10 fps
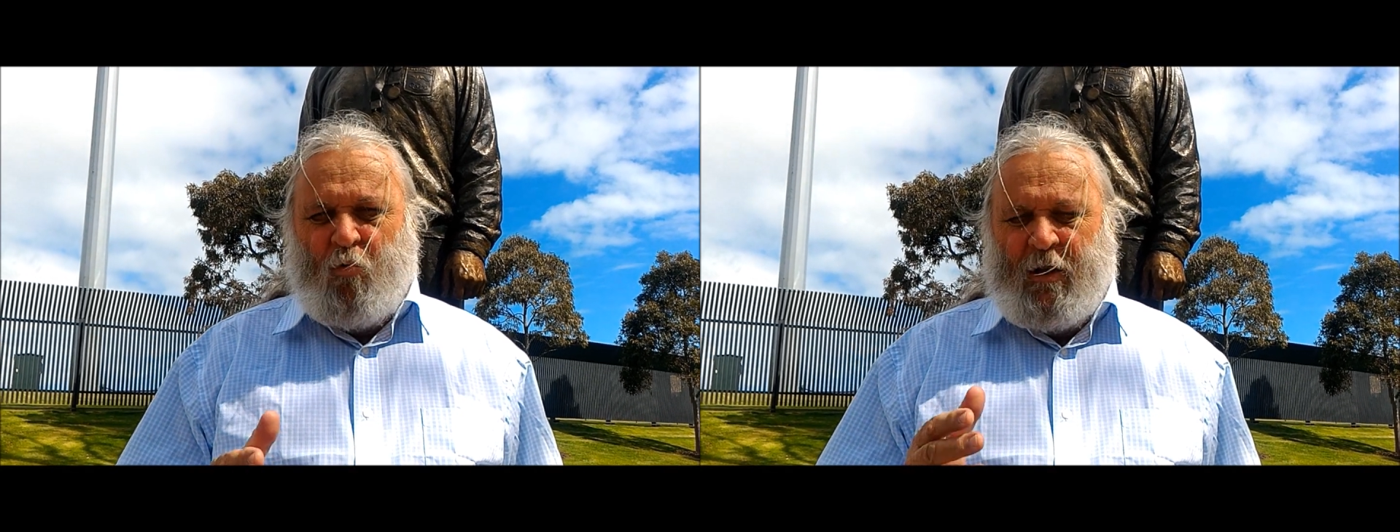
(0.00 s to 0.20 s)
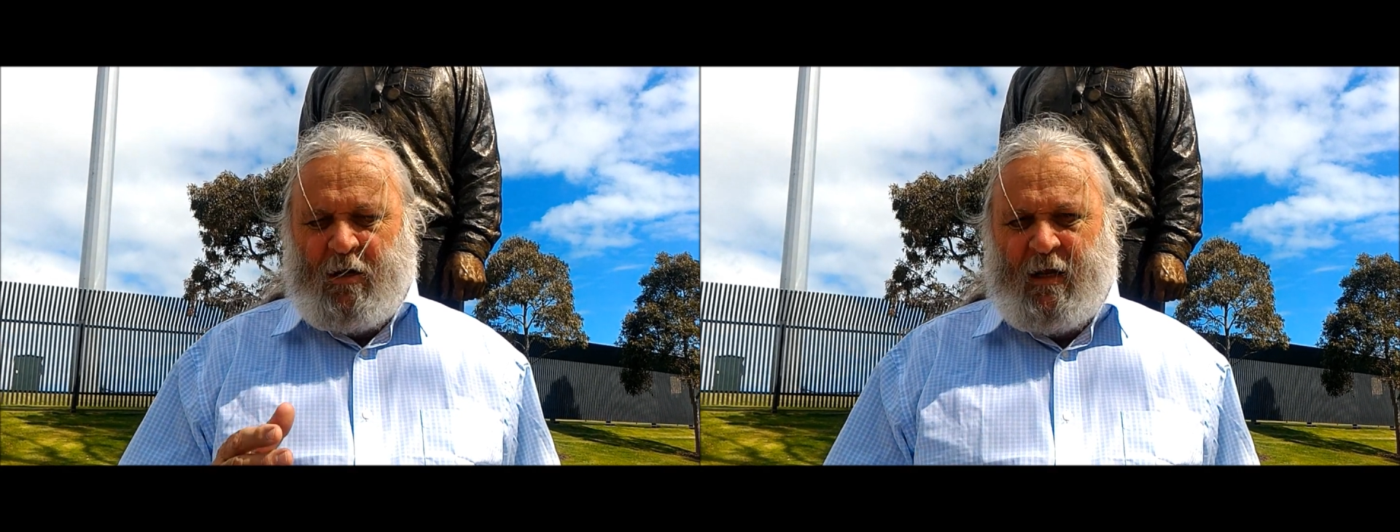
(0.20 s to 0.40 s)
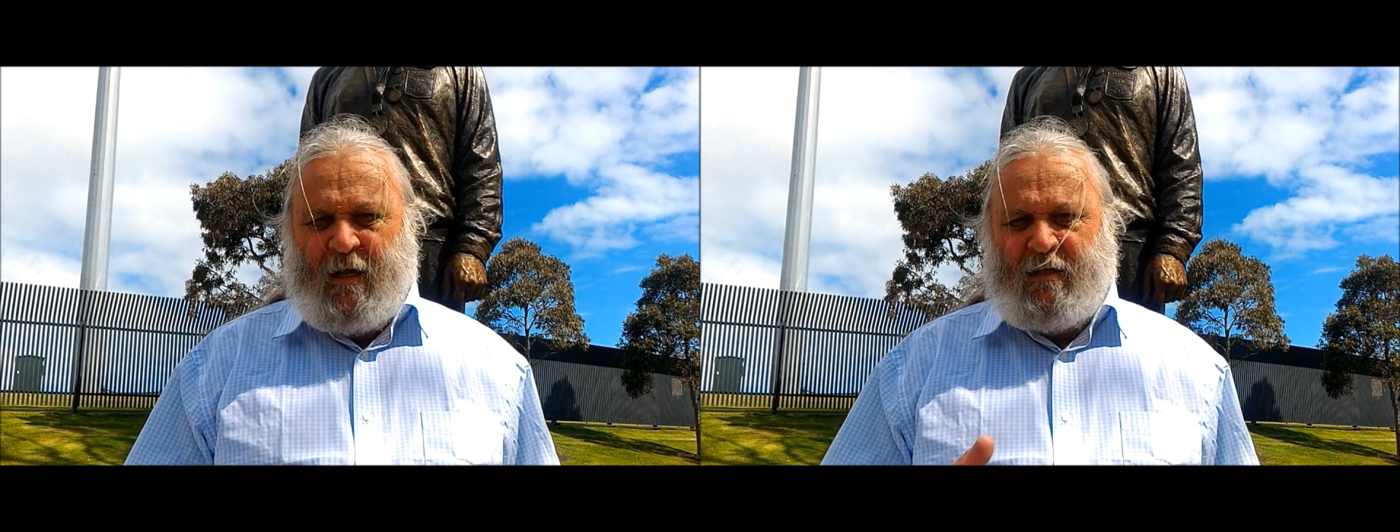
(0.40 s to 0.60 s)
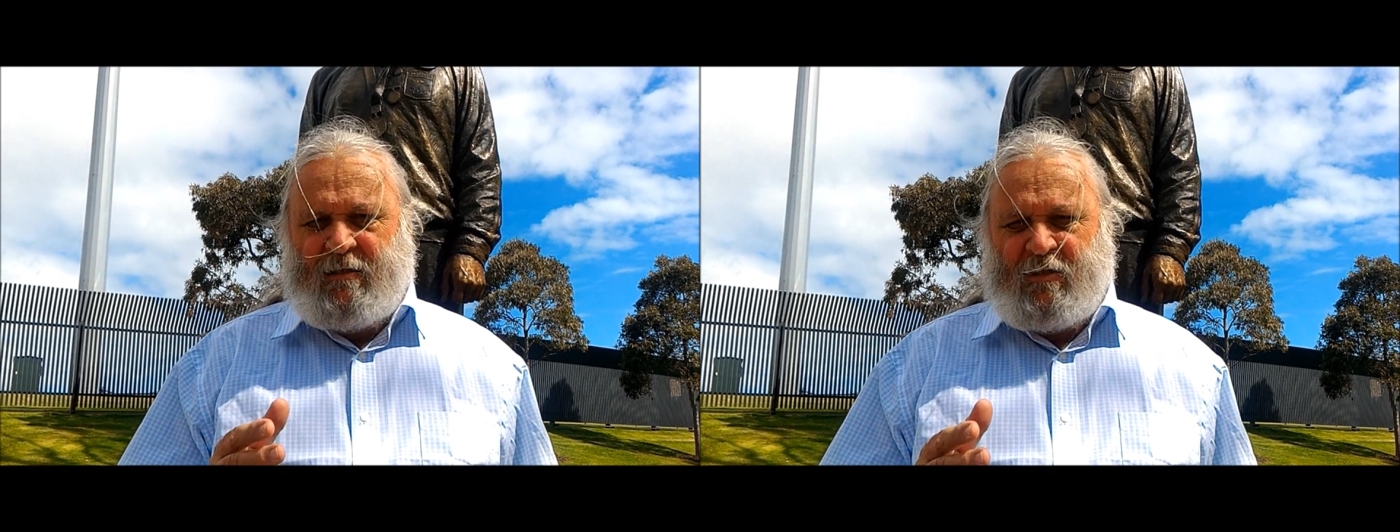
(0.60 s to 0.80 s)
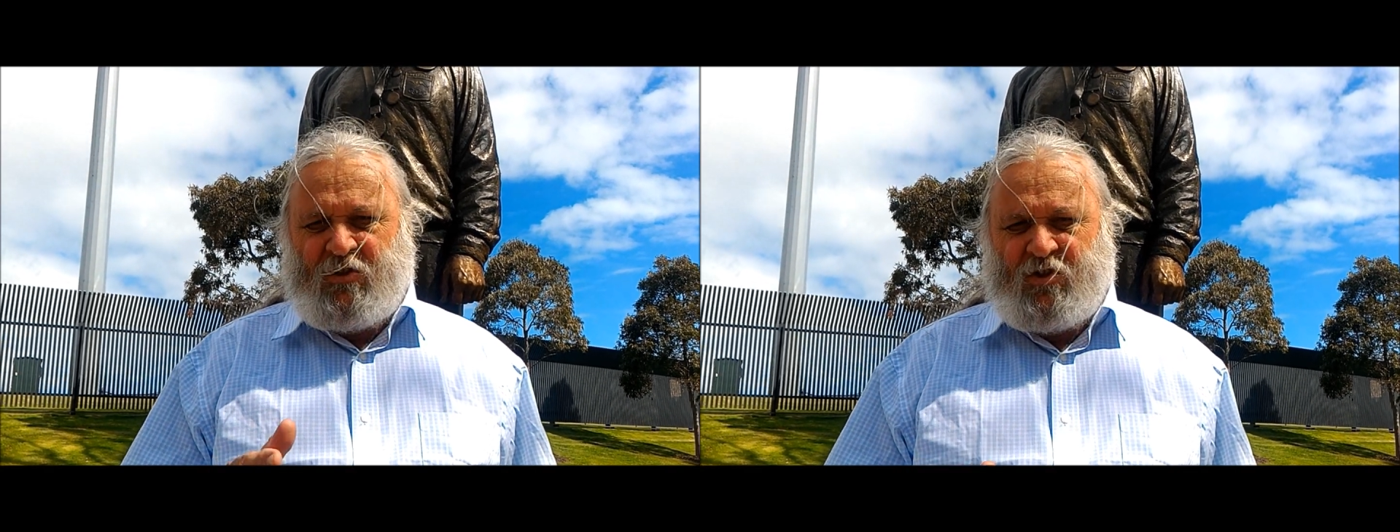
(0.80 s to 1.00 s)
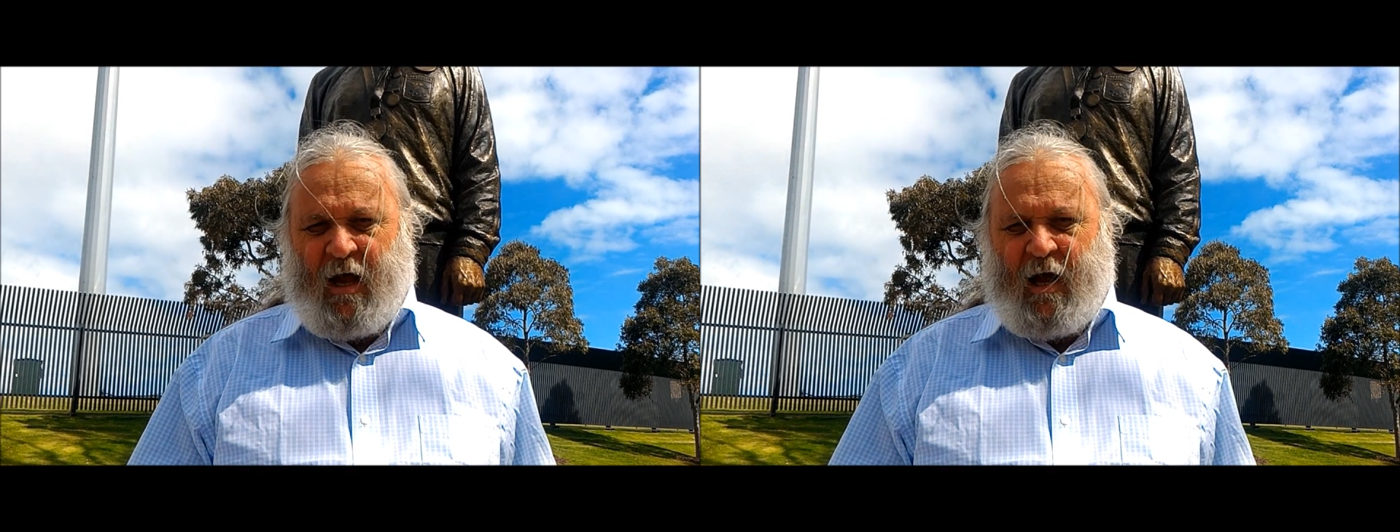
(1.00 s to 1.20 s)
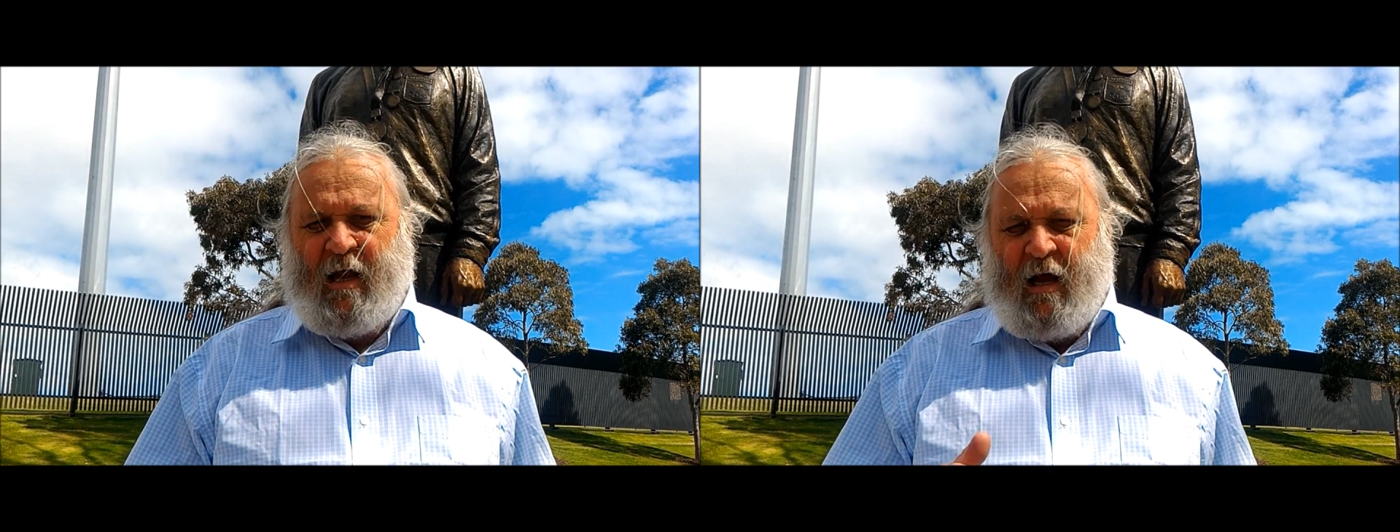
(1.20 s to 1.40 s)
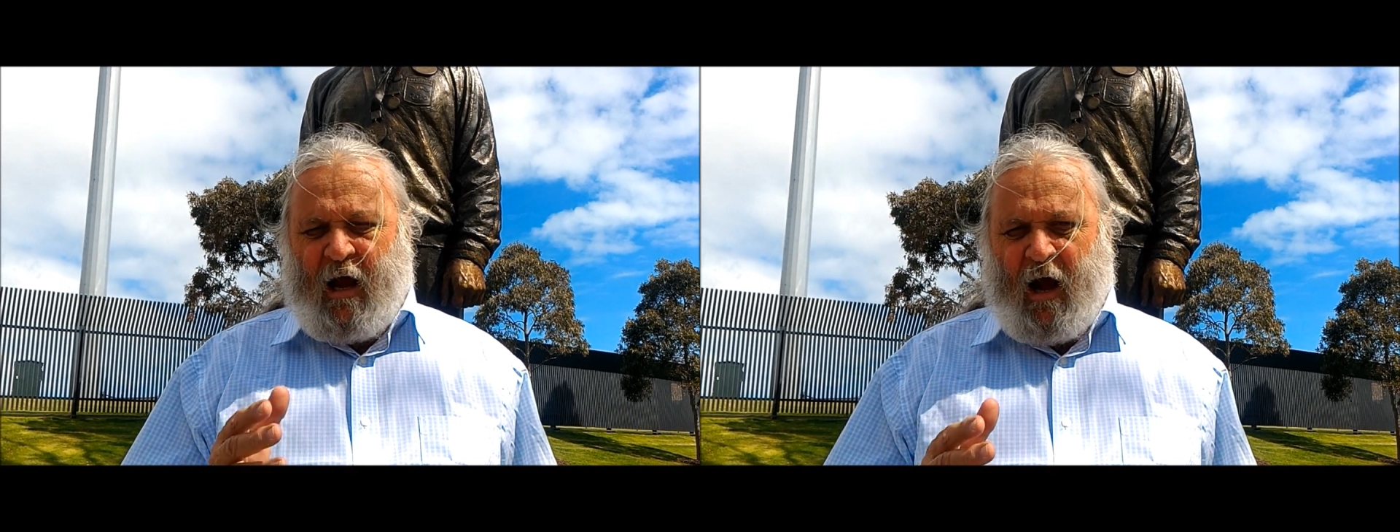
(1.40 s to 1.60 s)
We need to say,
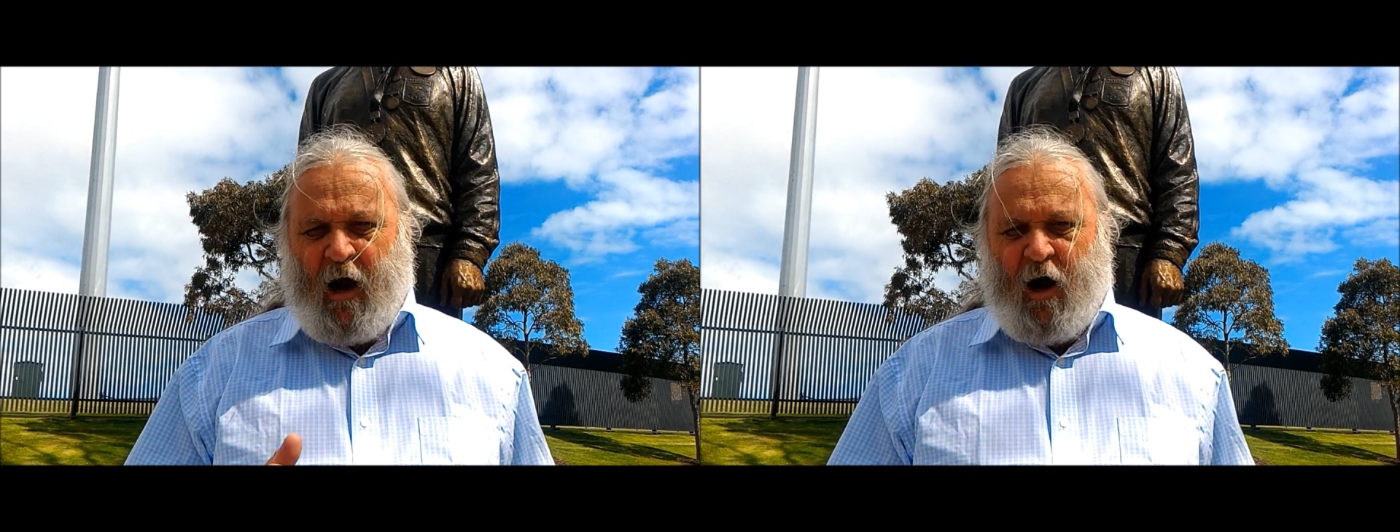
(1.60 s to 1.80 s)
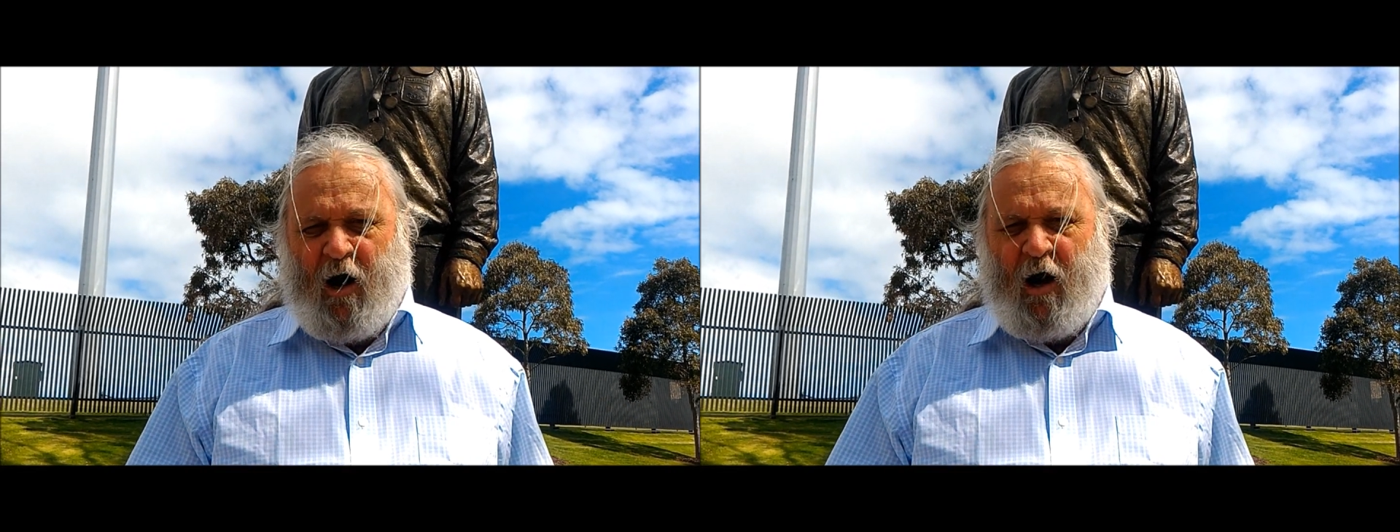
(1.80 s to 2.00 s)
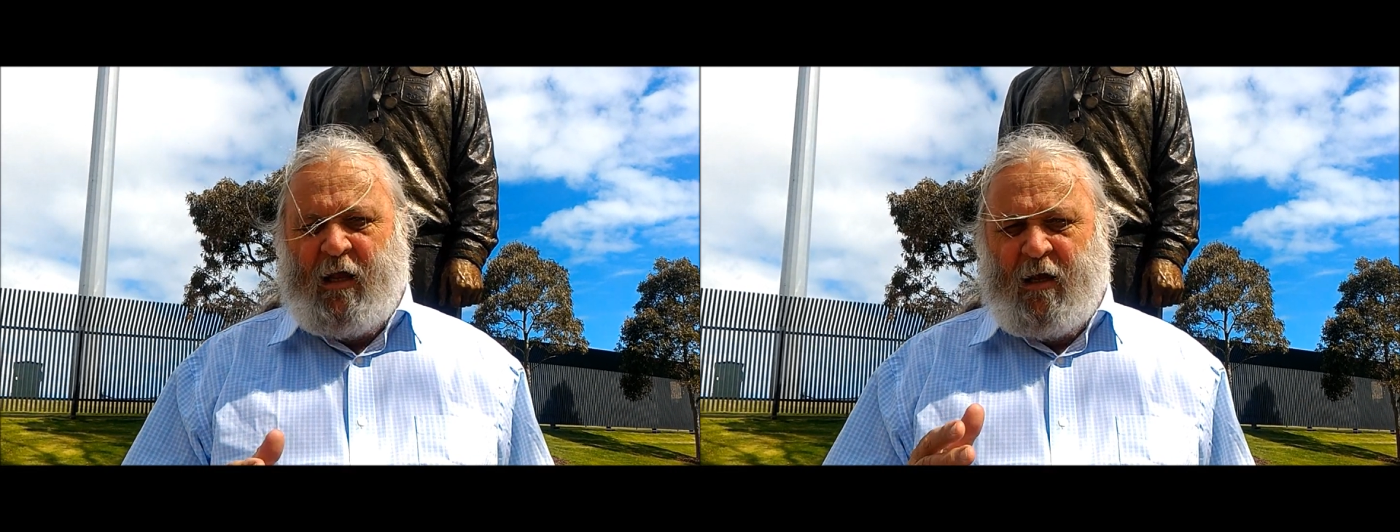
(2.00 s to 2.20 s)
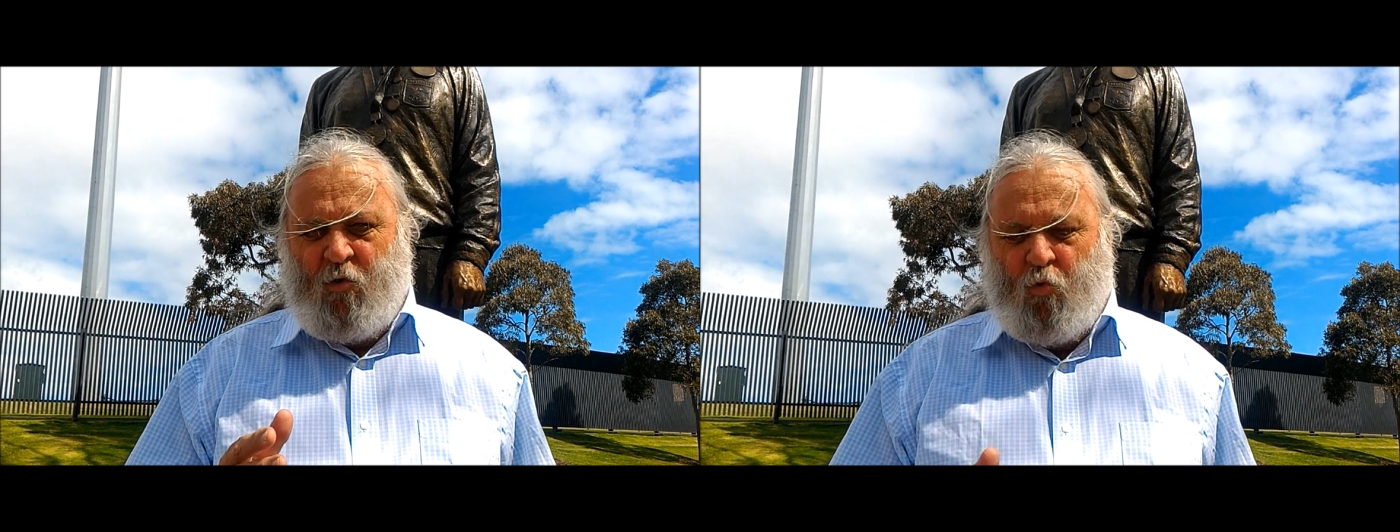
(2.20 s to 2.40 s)
I